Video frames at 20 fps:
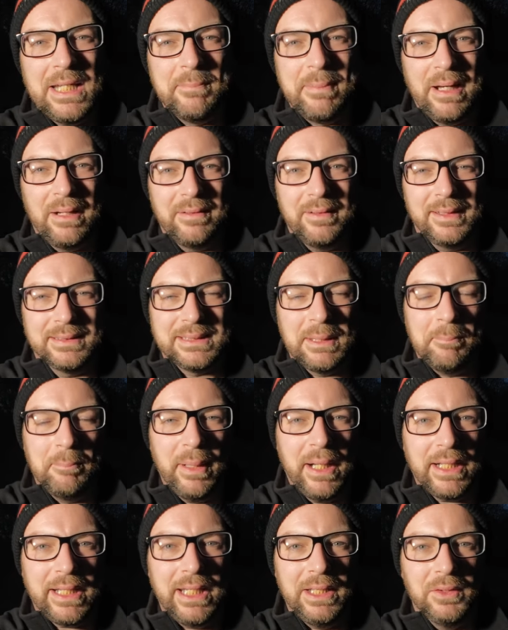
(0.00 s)
about it as I'm
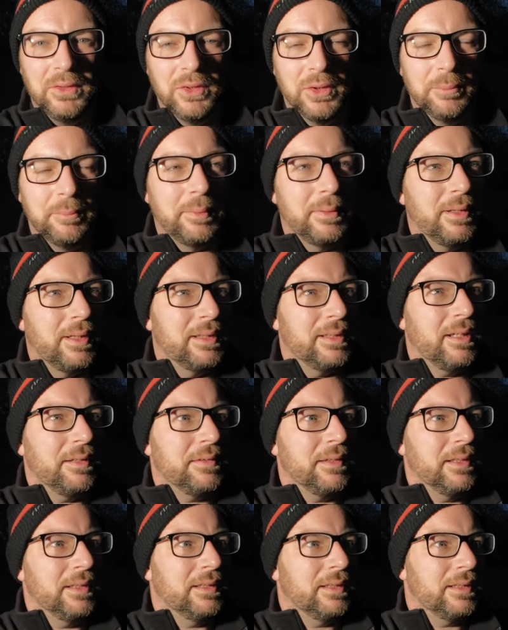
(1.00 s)
packing up, and I
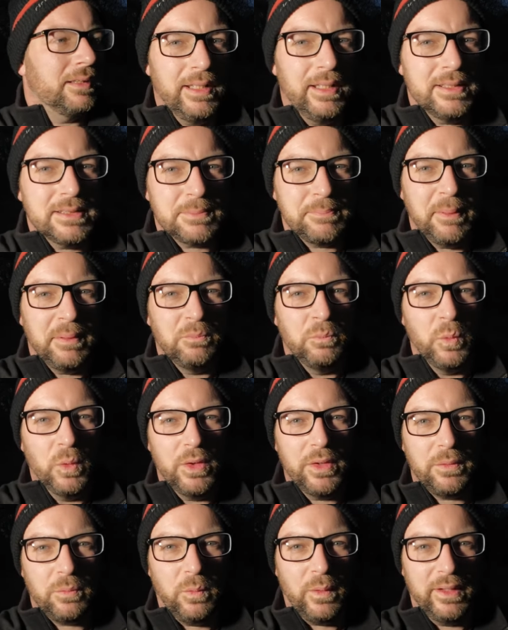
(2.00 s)
think it's been
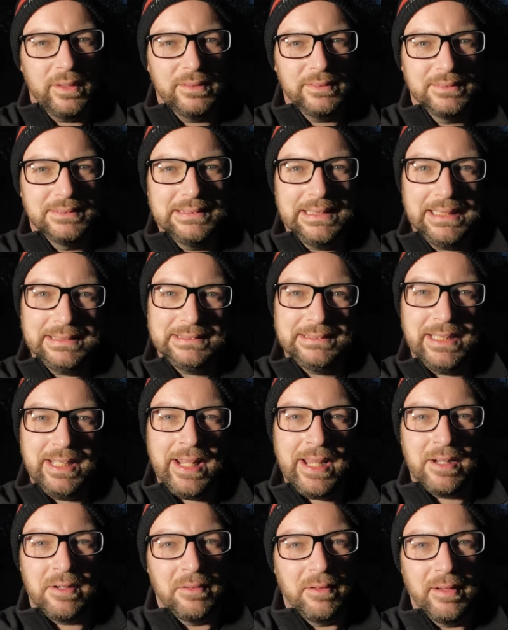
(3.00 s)
worthwhile testing
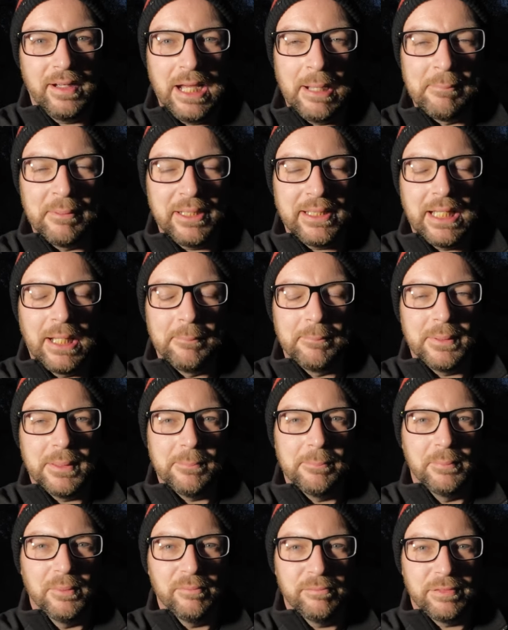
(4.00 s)
out hammock
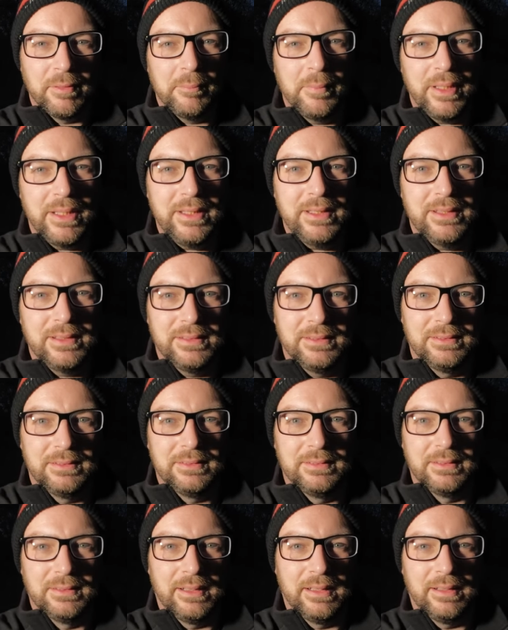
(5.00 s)
camping, but for me,
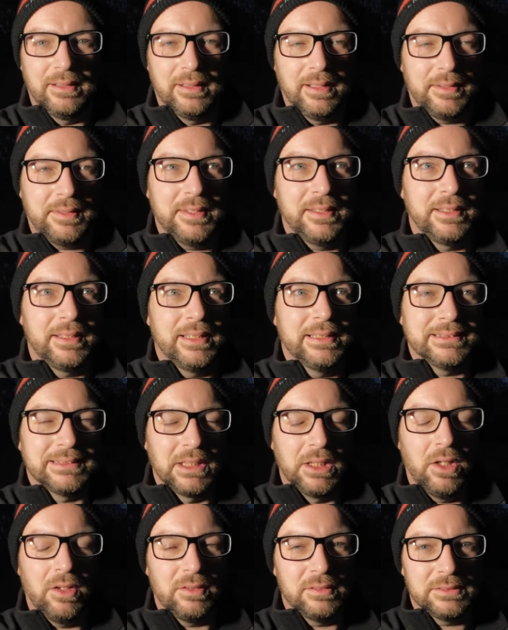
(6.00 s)
I think it's a
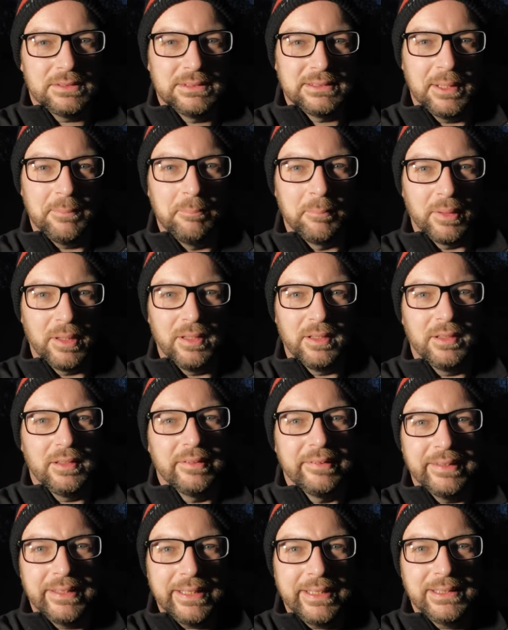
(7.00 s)
lot simpler
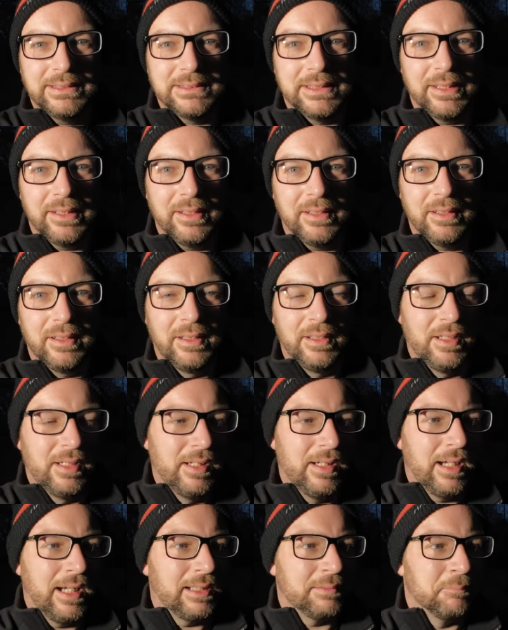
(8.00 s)
and easier
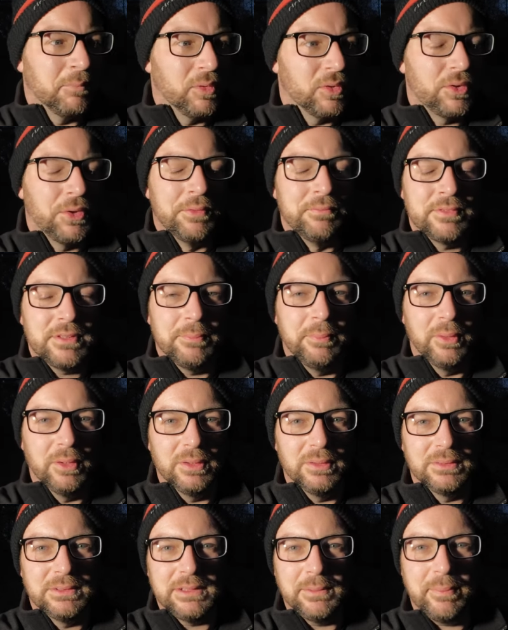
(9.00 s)
and more
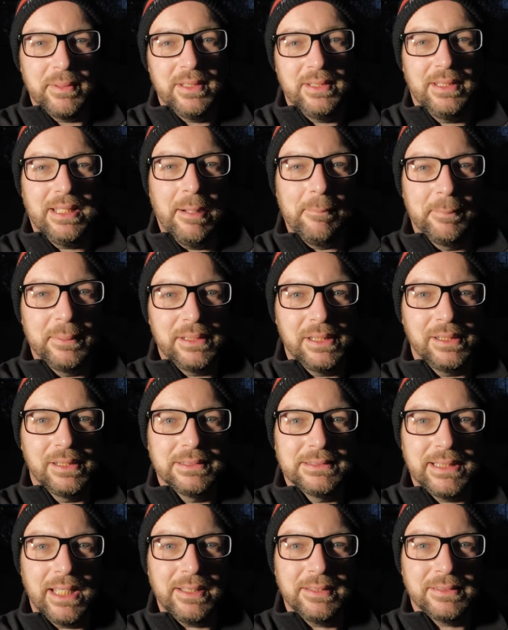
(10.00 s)
comfortable to be camping in a
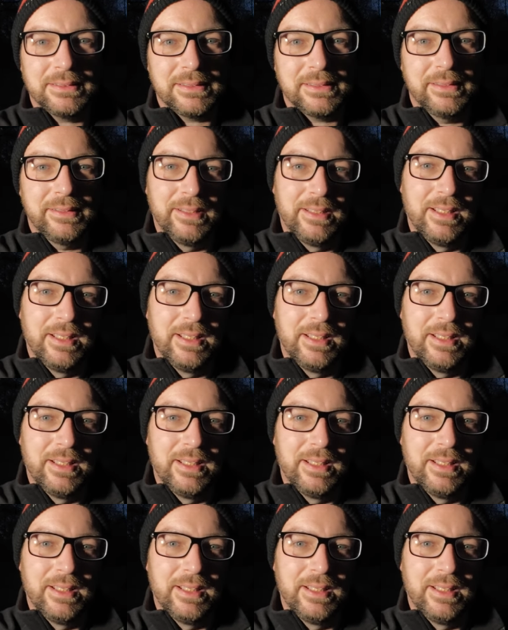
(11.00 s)
tent.